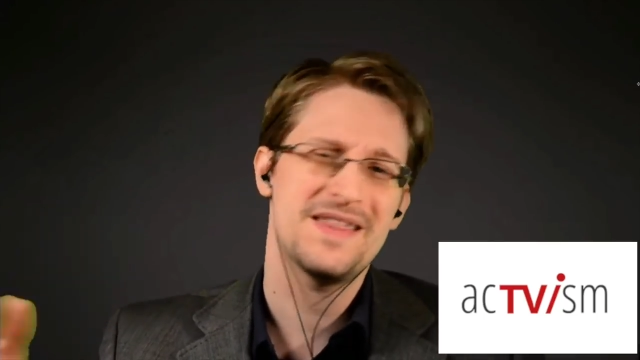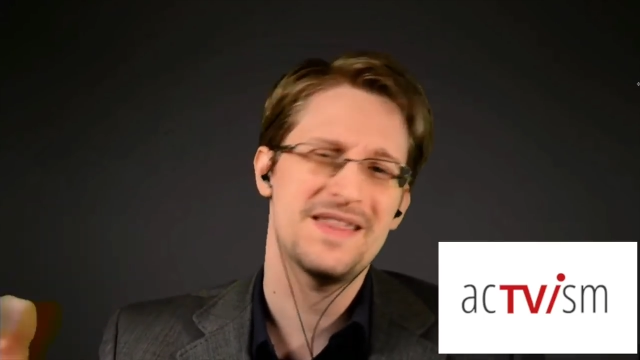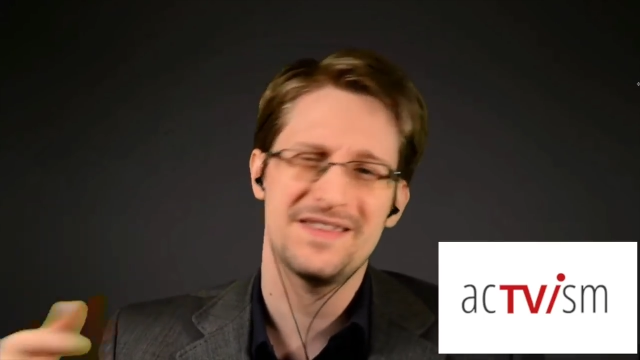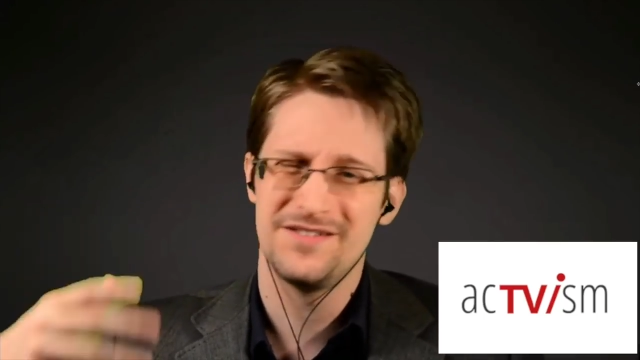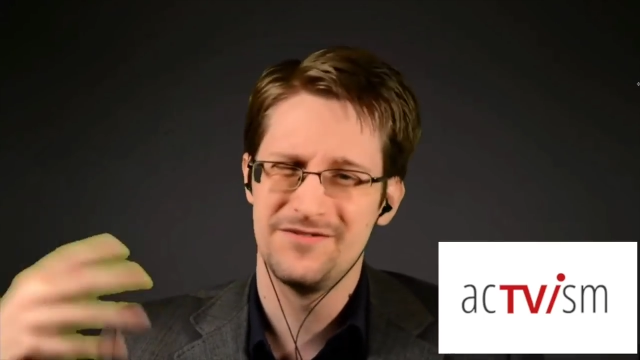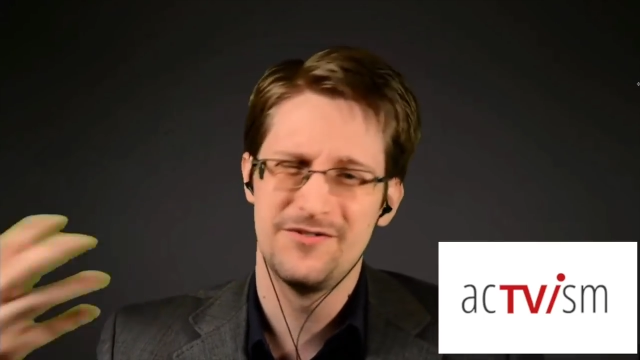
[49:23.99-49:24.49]

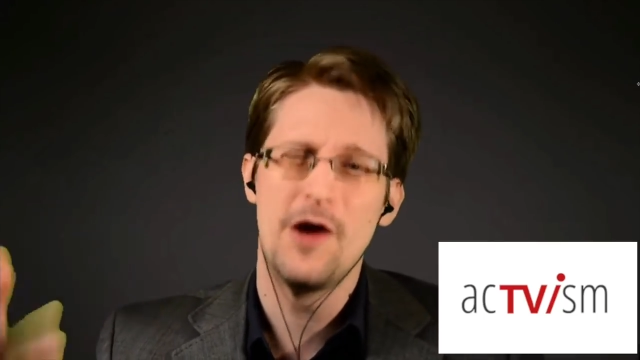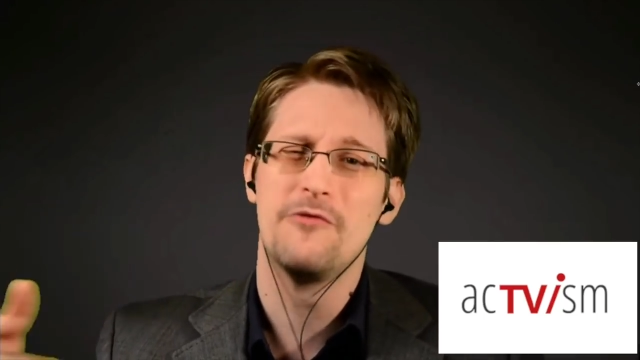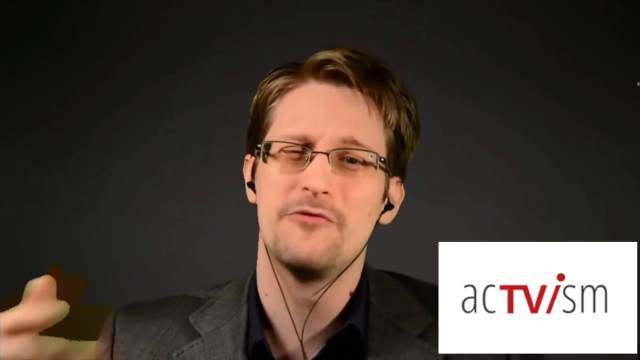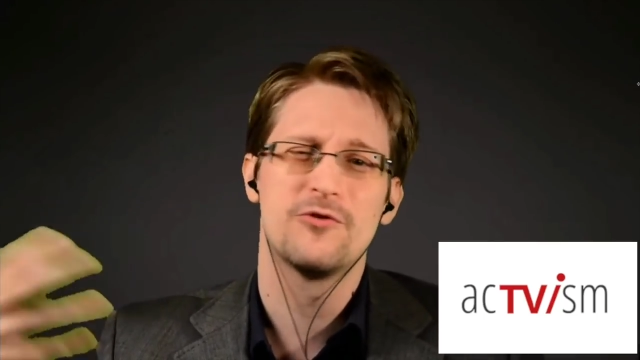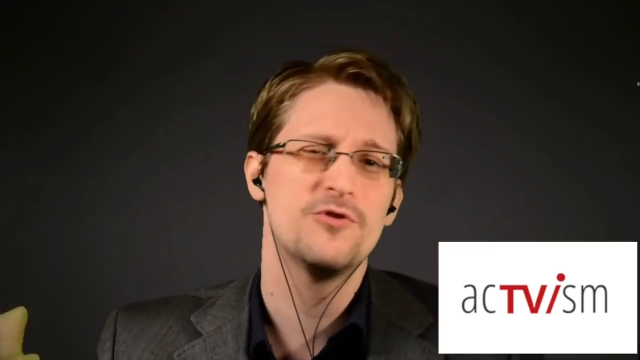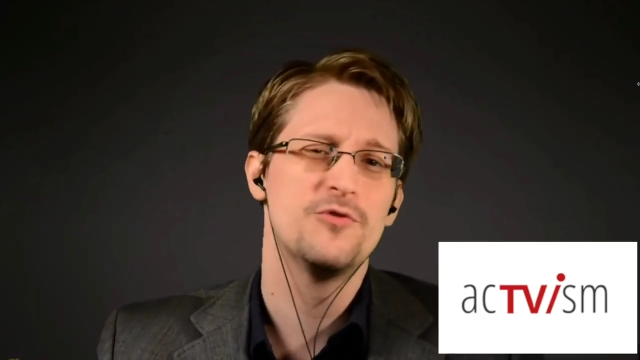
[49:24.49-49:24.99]
method
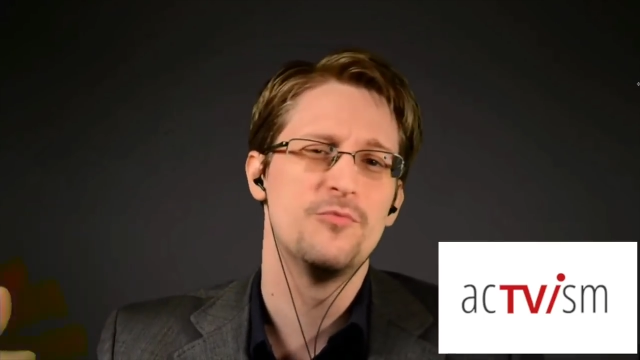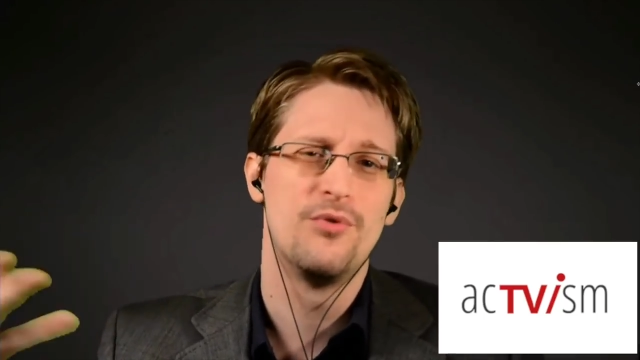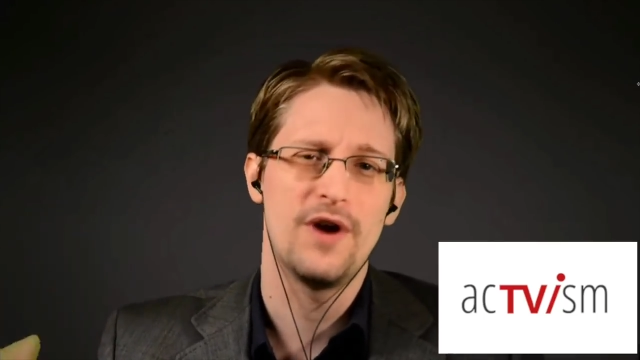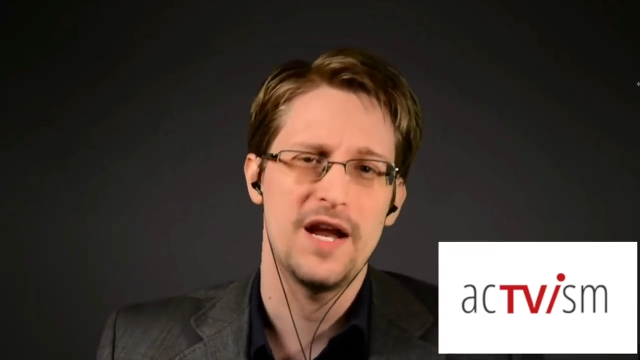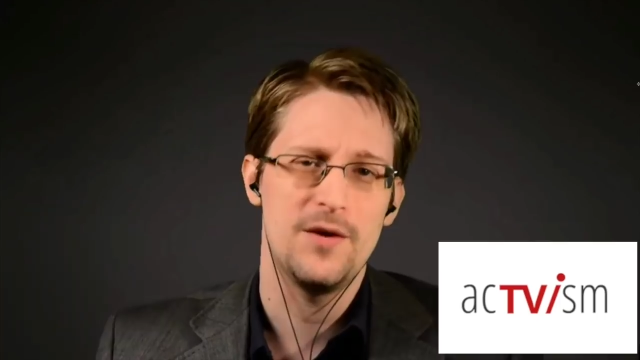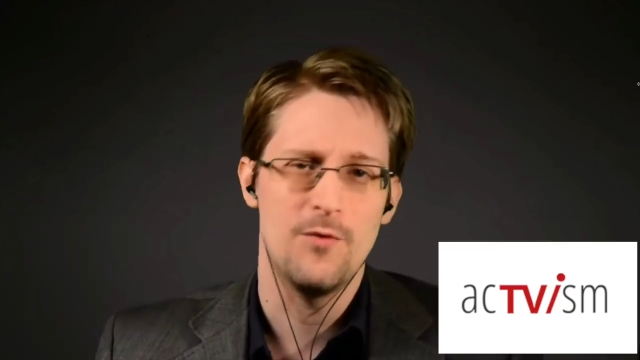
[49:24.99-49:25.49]
of
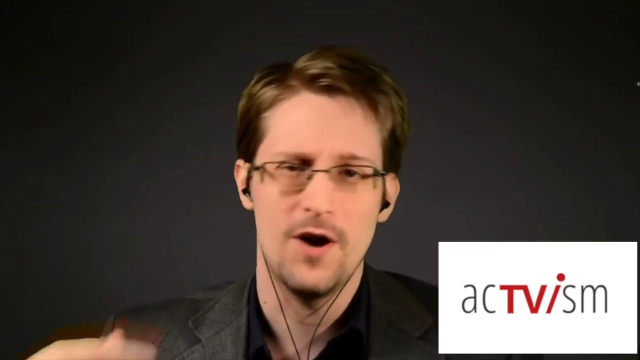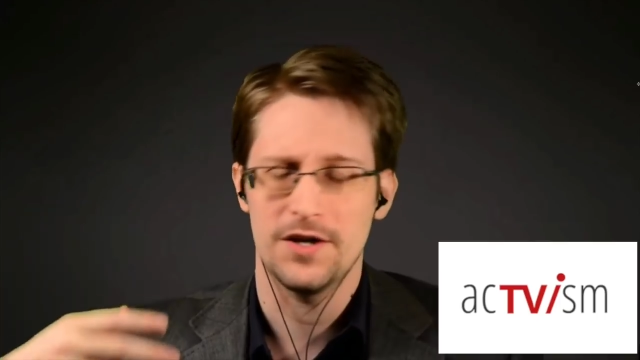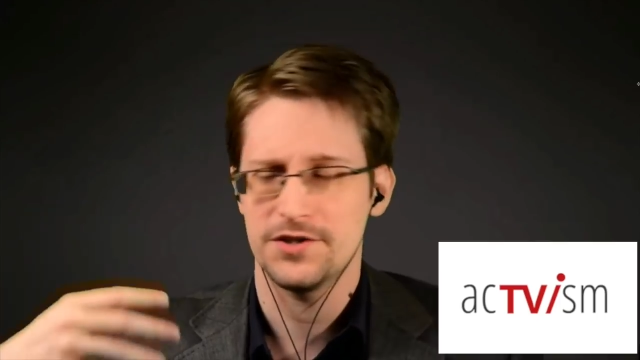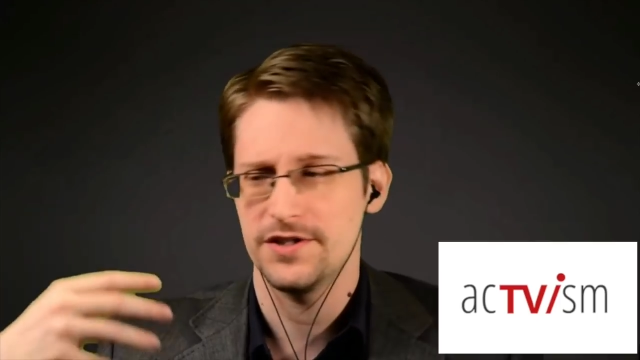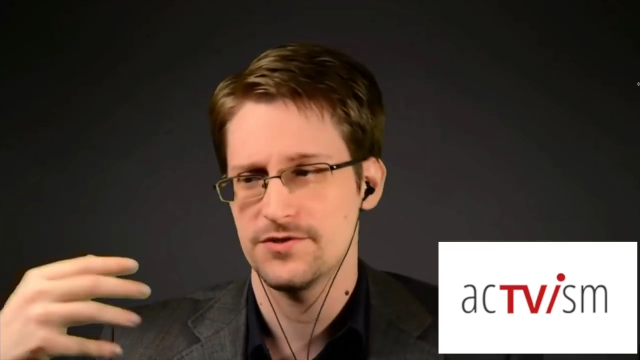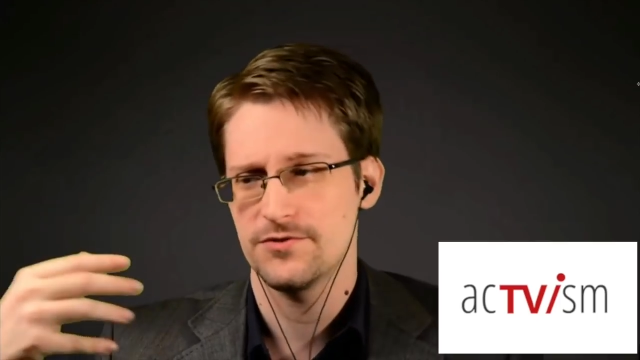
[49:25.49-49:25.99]
crude
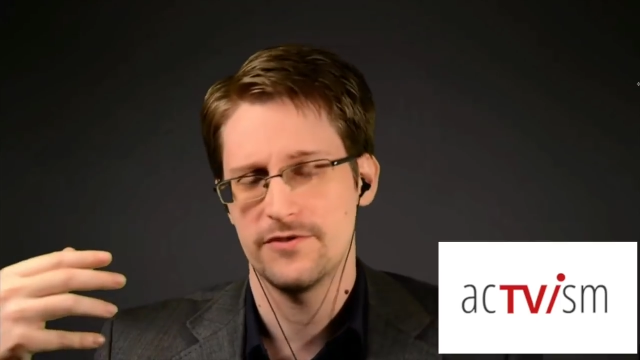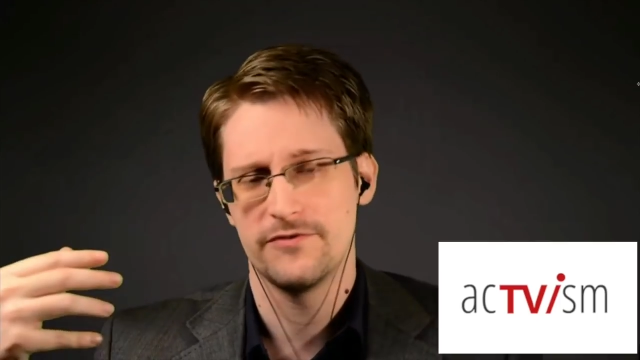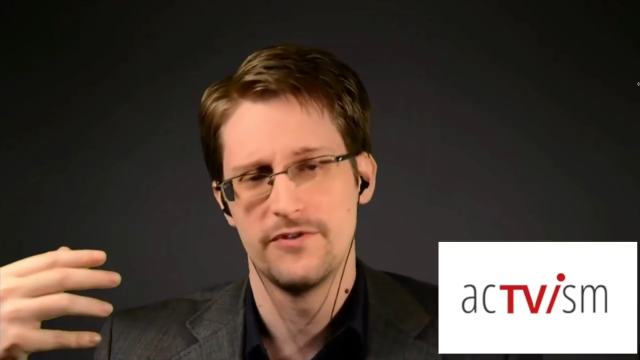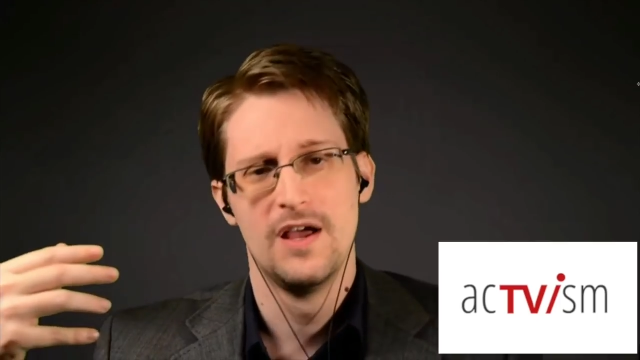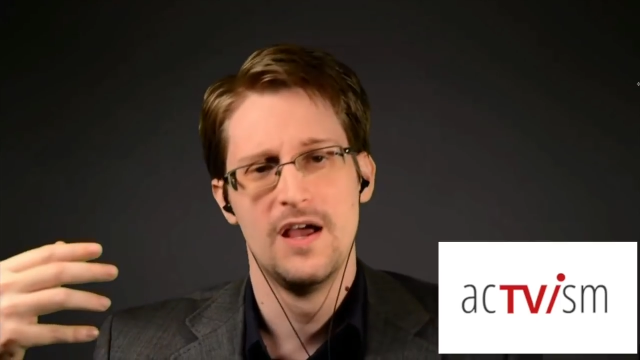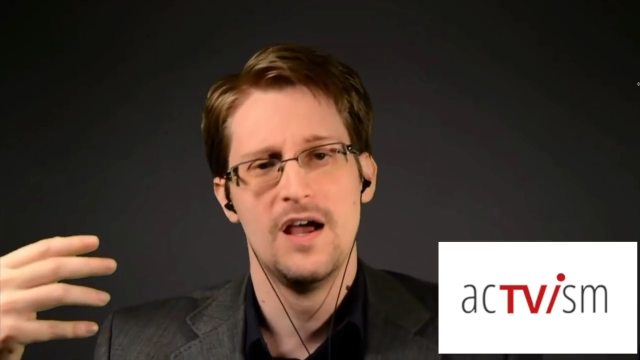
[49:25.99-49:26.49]
brainwashing,
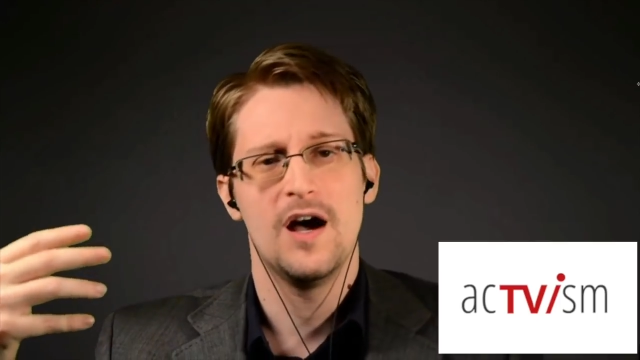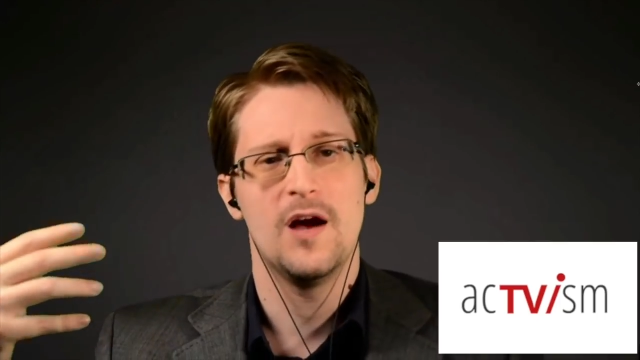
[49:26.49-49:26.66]
sort of